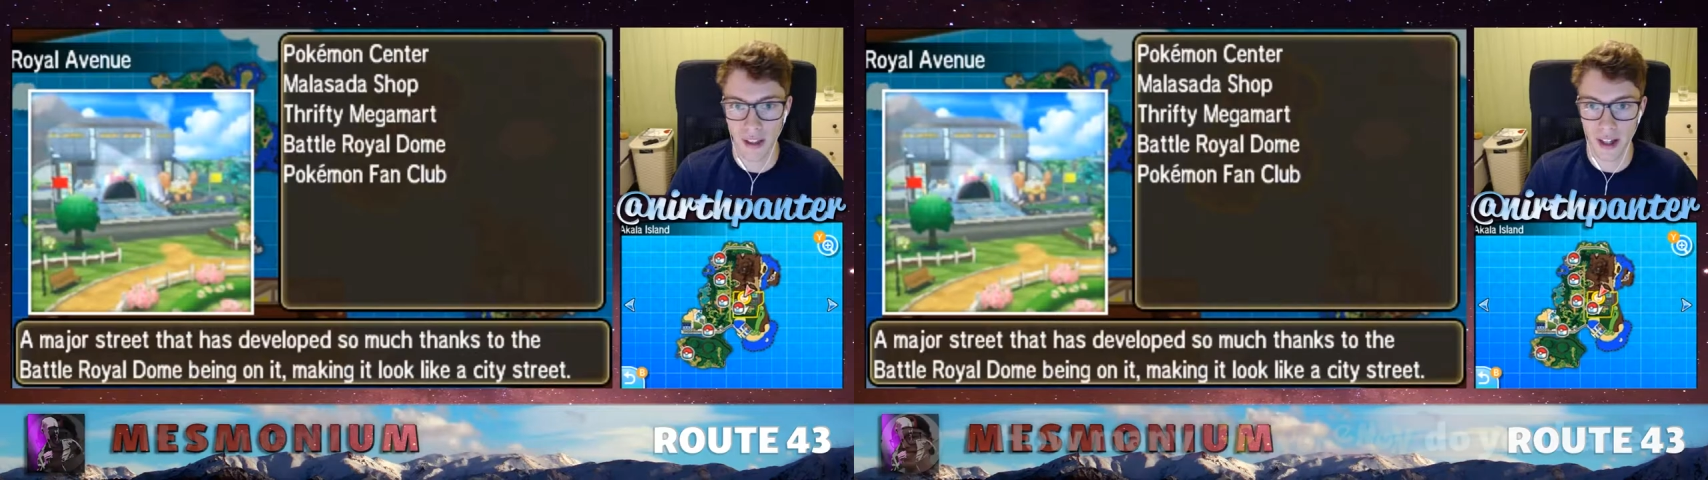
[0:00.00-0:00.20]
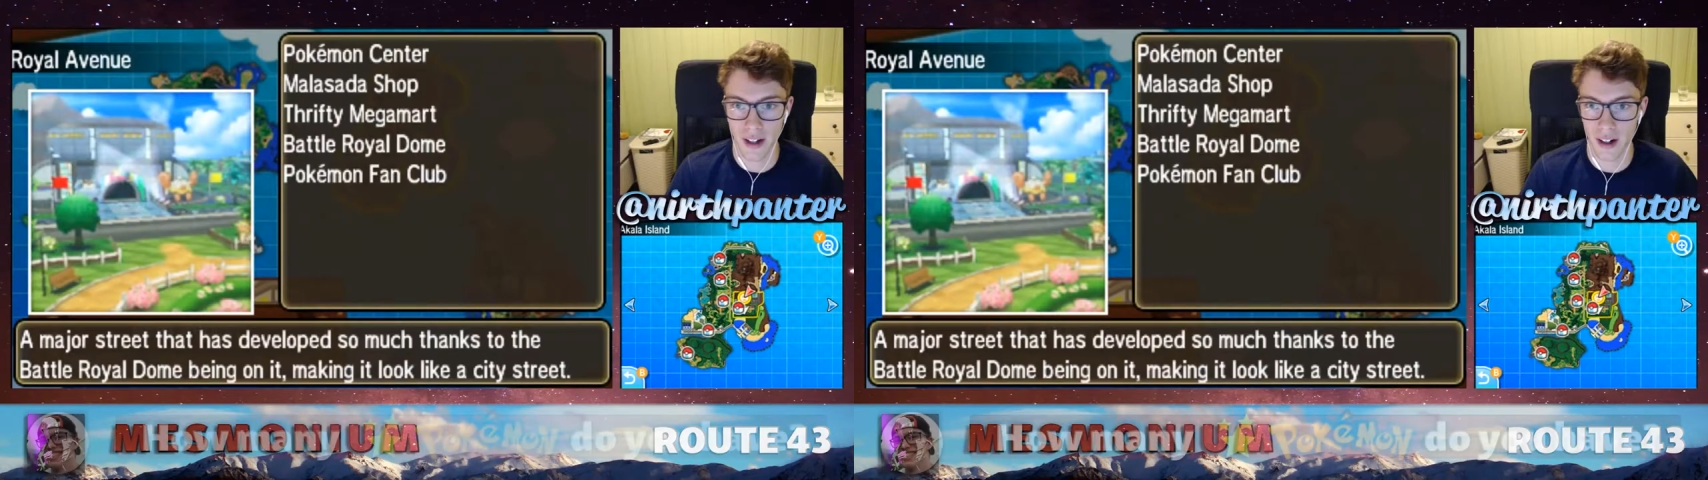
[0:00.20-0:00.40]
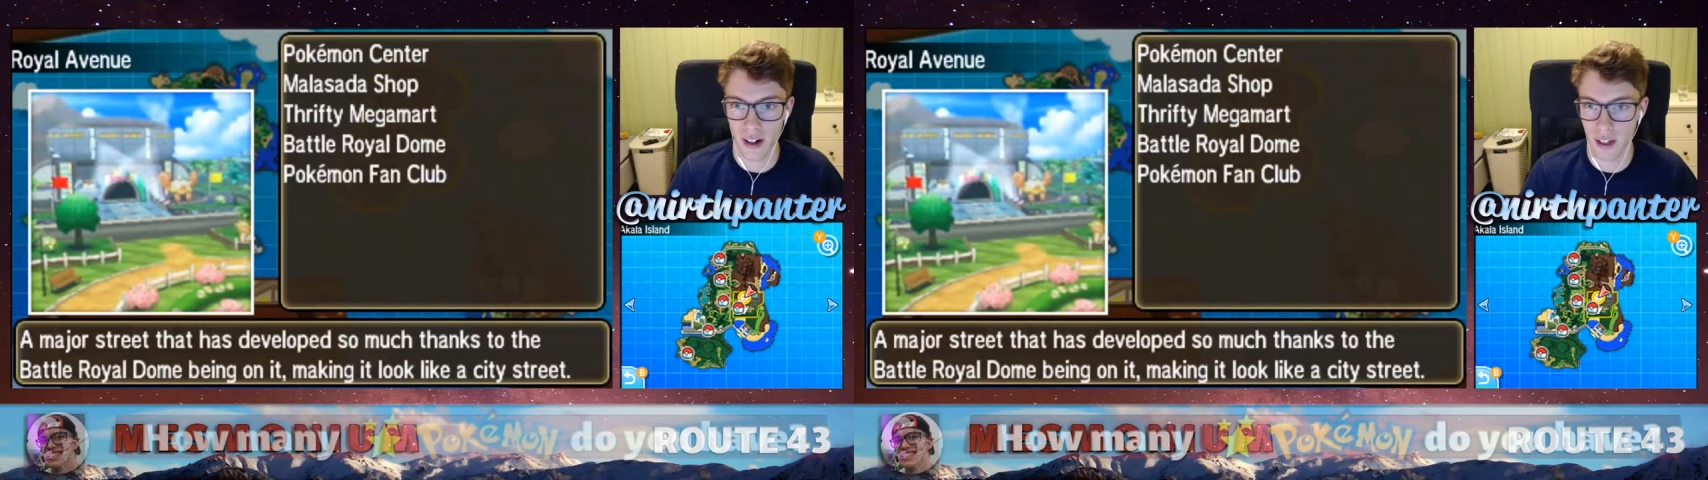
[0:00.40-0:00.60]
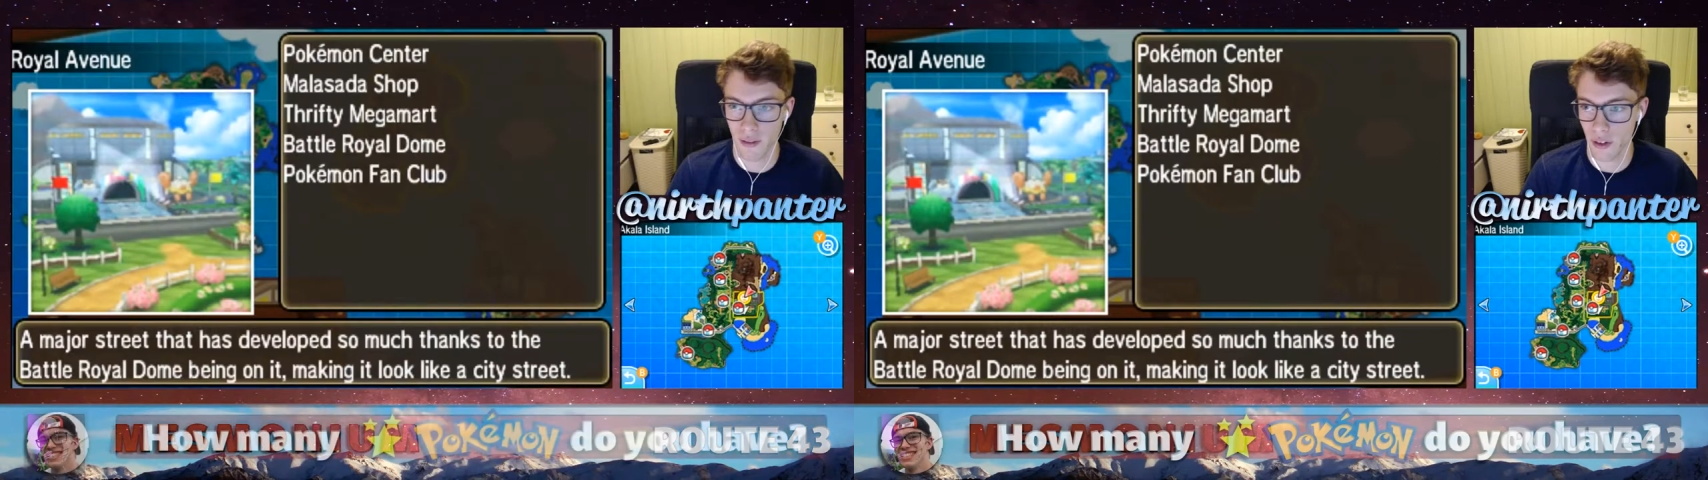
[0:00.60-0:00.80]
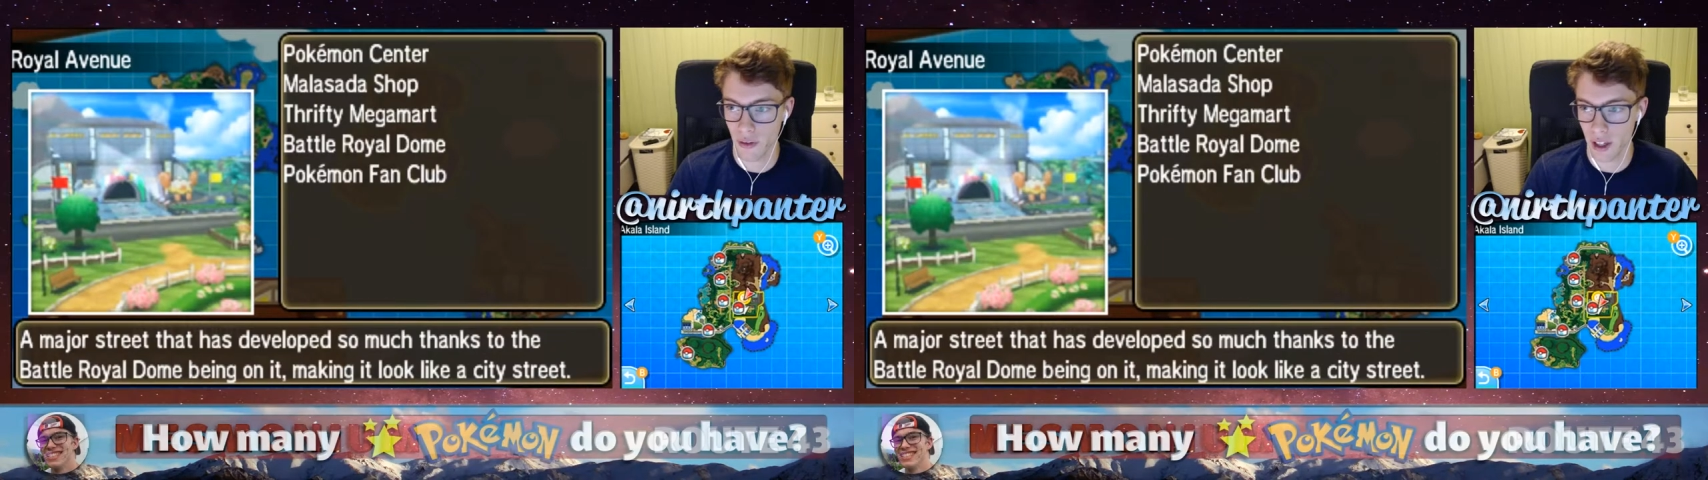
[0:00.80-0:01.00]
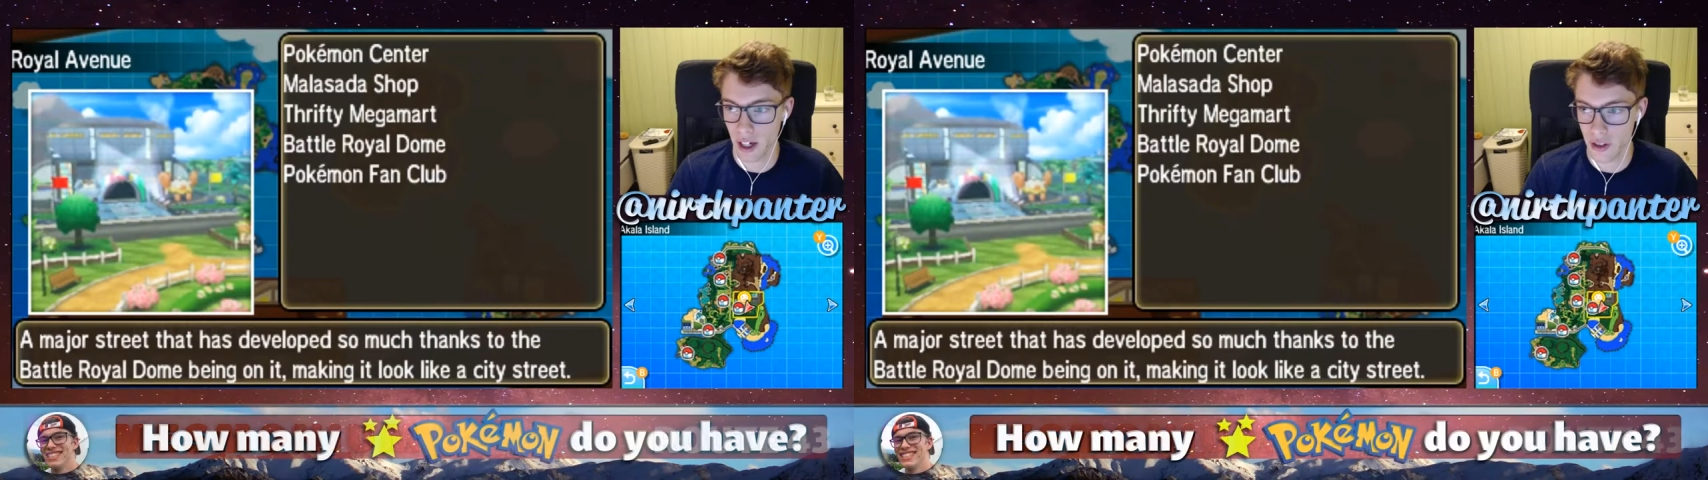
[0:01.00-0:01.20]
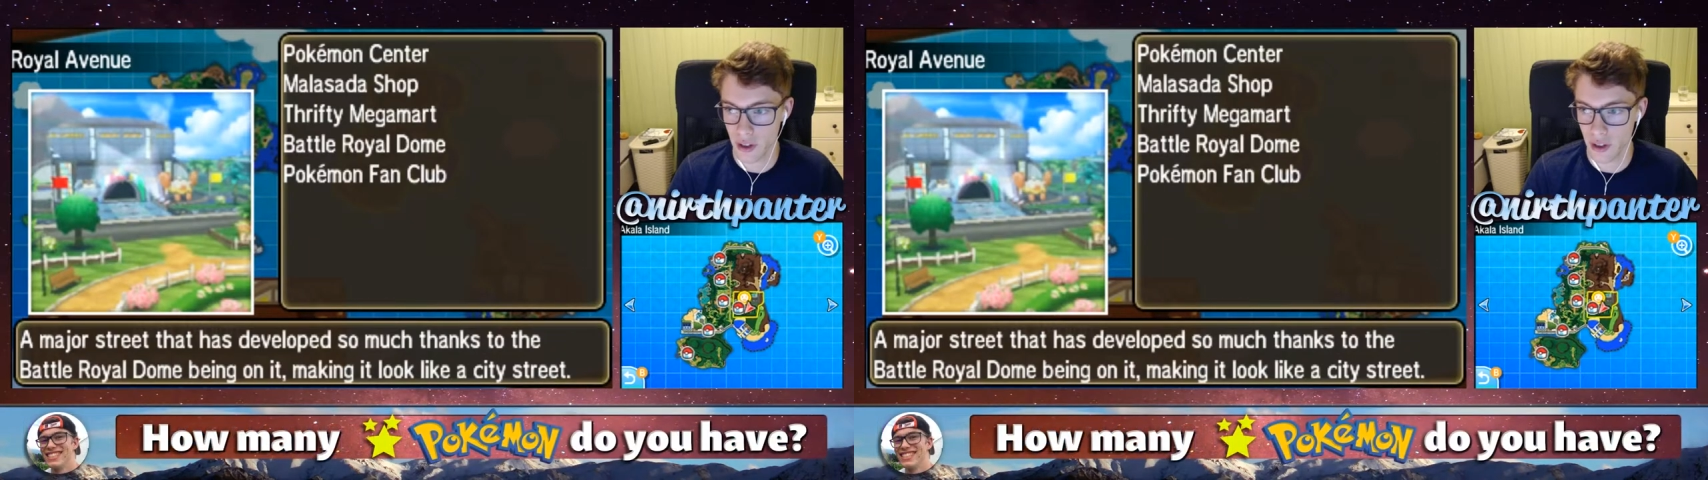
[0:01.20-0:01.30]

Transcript: then if you fly